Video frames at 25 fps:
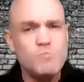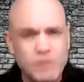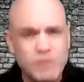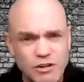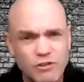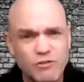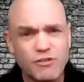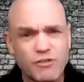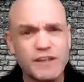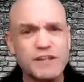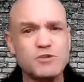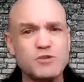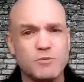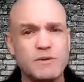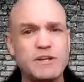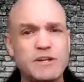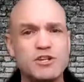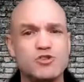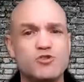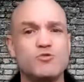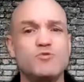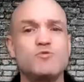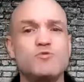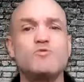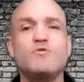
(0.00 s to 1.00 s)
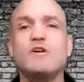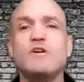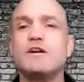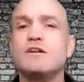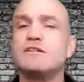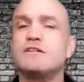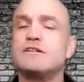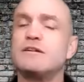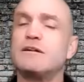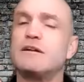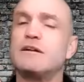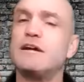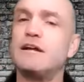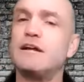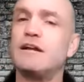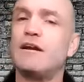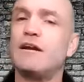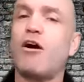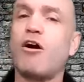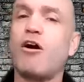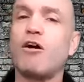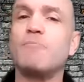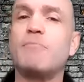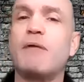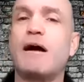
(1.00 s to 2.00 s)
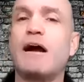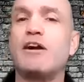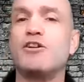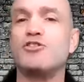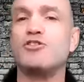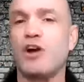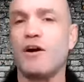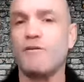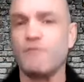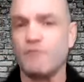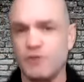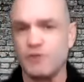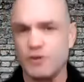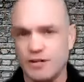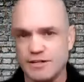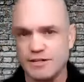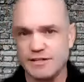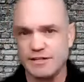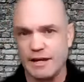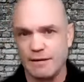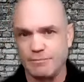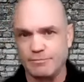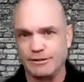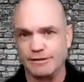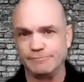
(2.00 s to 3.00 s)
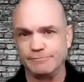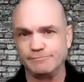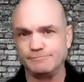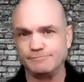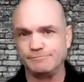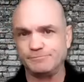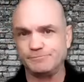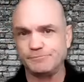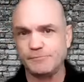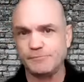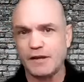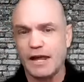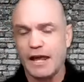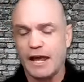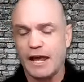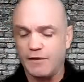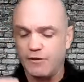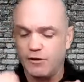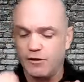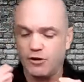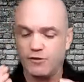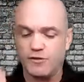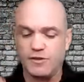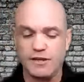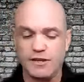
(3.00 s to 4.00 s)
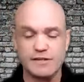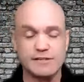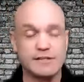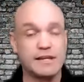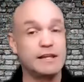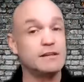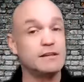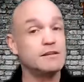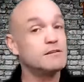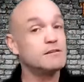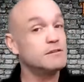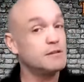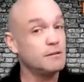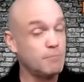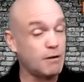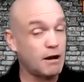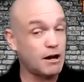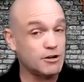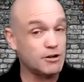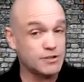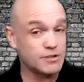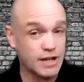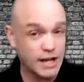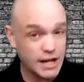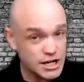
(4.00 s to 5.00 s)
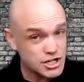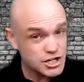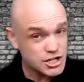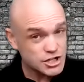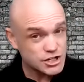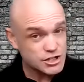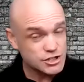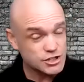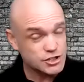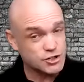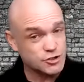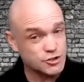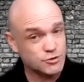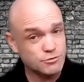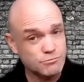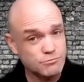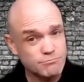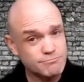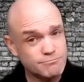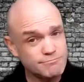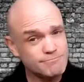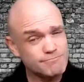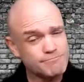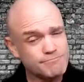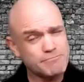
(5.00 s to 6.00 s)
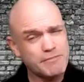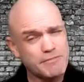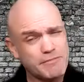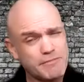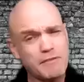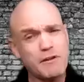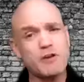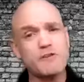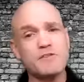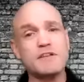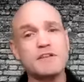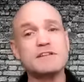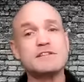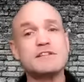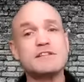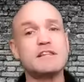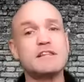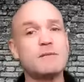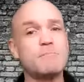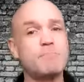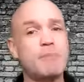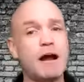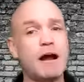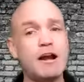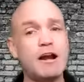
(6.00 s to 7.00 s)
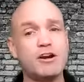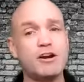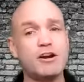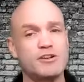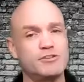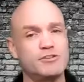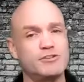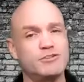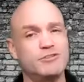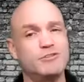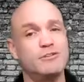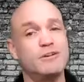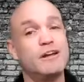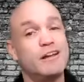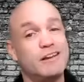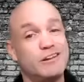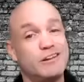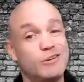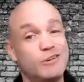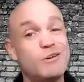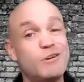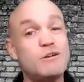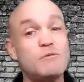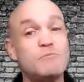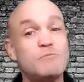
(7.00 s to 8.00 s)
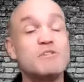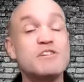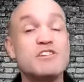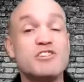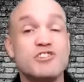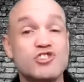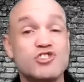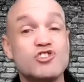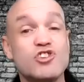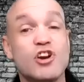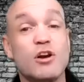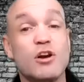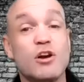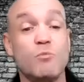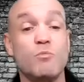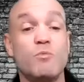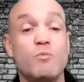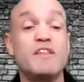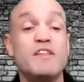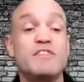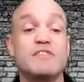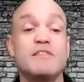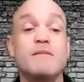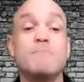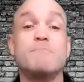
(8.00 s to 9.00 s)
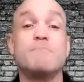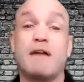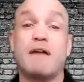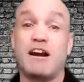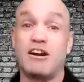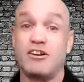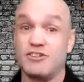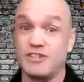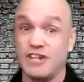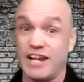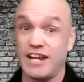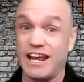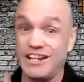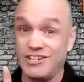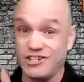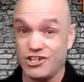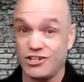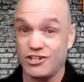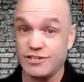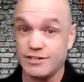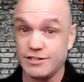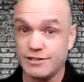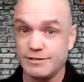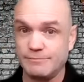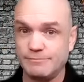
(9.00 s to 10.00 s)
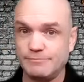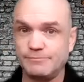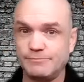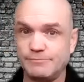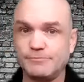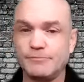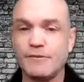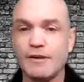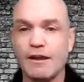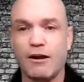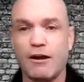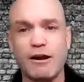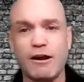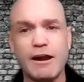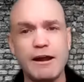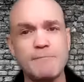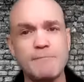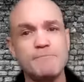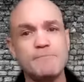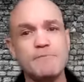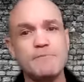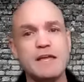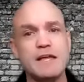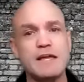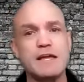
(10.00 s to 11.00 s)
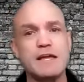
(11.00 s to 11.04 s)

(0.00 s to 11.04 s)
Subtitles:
real things we can do to get our buyer's offer accepted. There are things that the buyer's agent can do, and there are things that the buyer can do. You know what? We're going to start with the buyer's agent. All right.